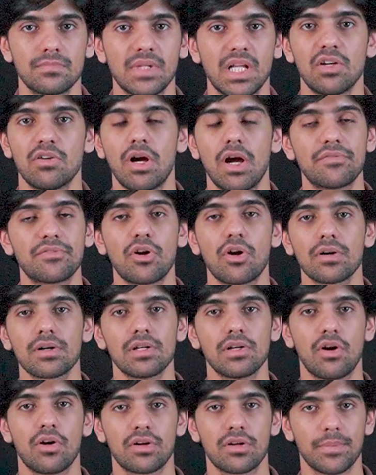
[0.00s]
Now, I've talked
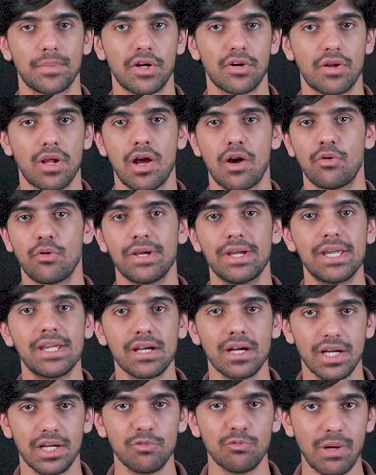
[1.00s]
a lot about how
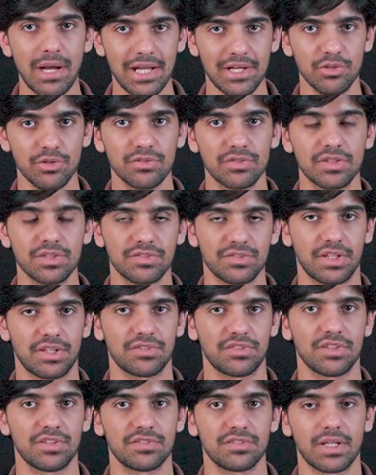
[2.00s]
AI values
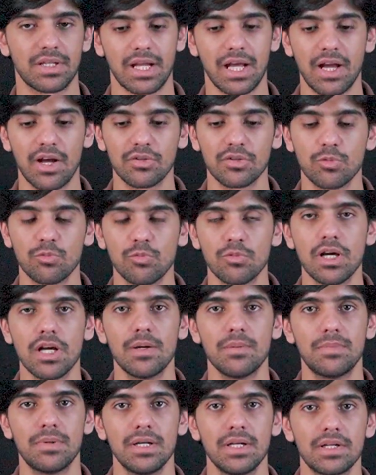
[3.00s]
consensus and how the
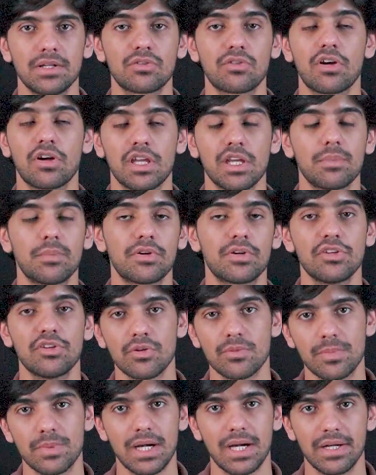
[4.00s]
web talking about
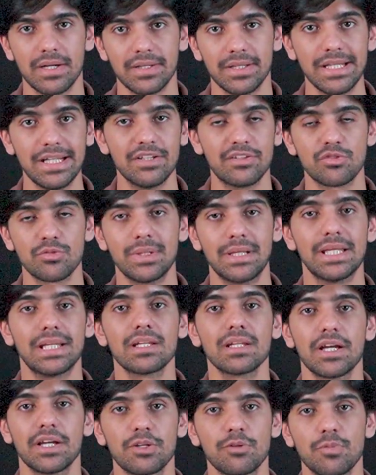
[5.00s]
your brand needs to be
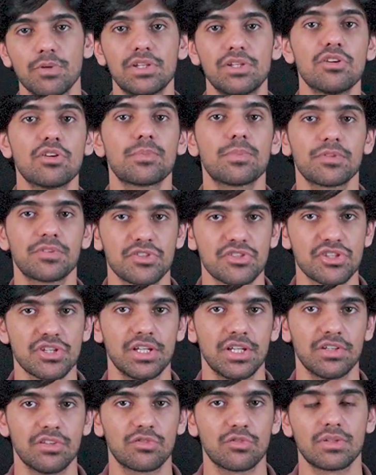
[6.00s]
in line with your
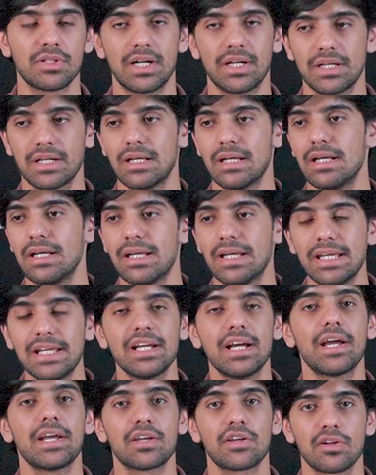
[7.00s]
positioning so that
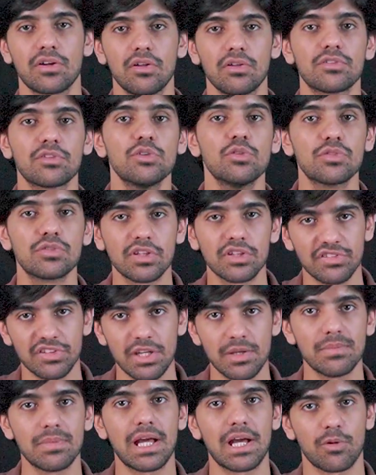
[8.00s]
AI can also use the
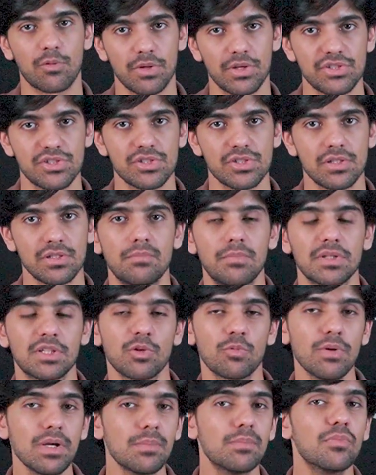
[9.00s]
same language. But
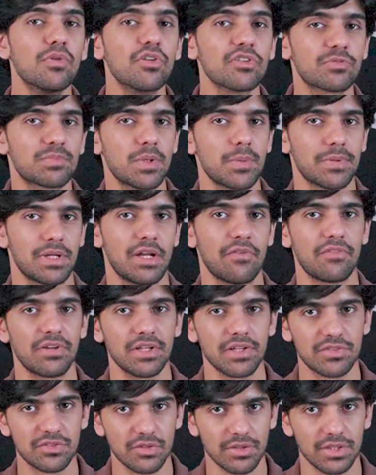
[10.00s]
the way most people have
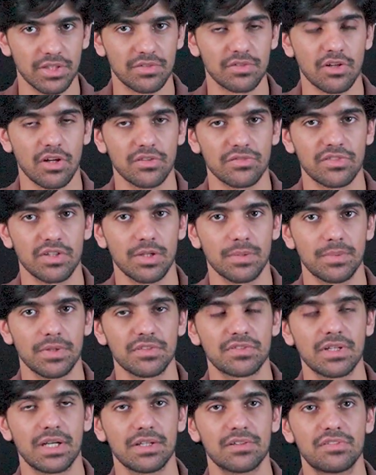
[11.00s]
understood this concept
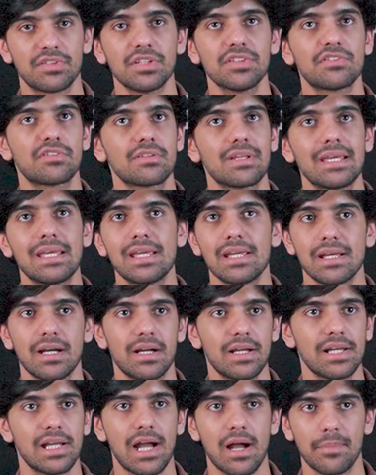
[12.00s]
is that since
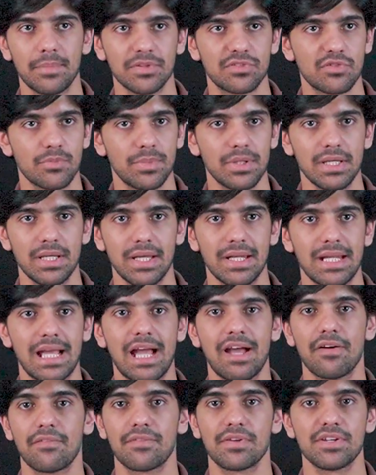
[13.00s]
AI happens to be an
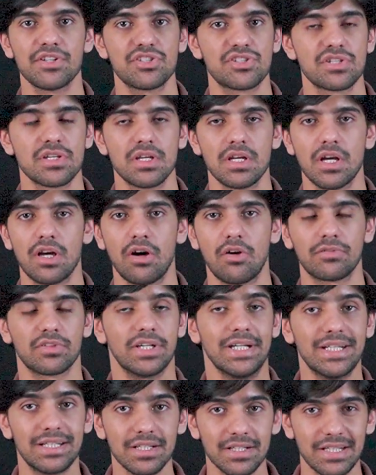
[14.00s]
average of
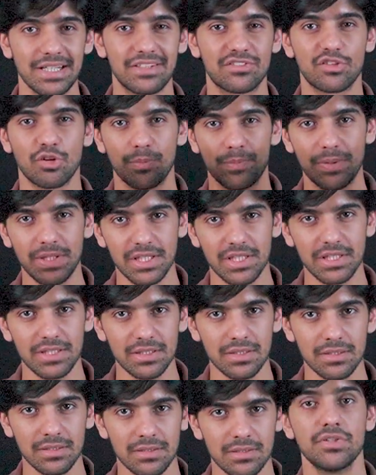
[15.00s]
the internet's
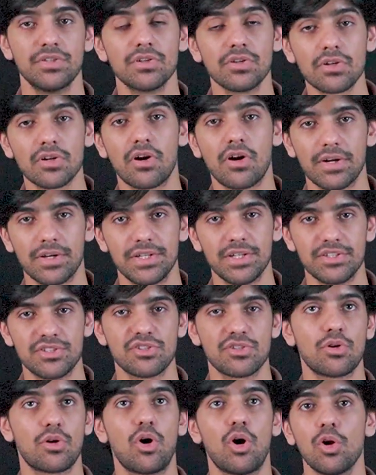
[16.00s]
opinion, your content
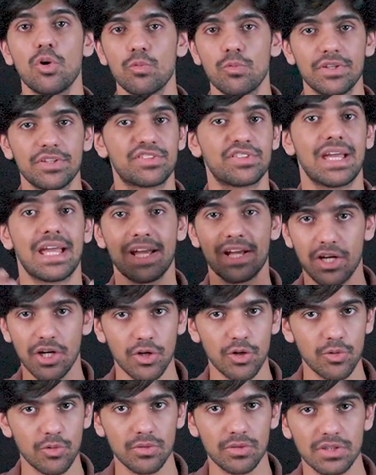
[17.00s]
should always
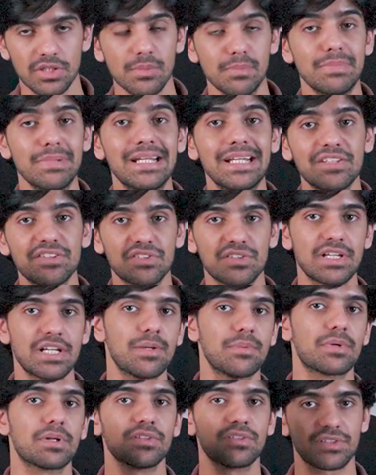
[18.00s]
echo the
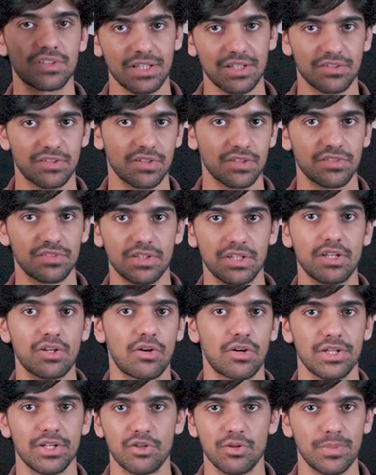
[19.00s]
mainstream consensus in
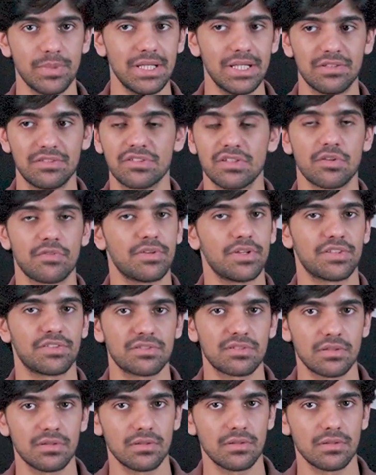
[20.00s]
order to be surfaced.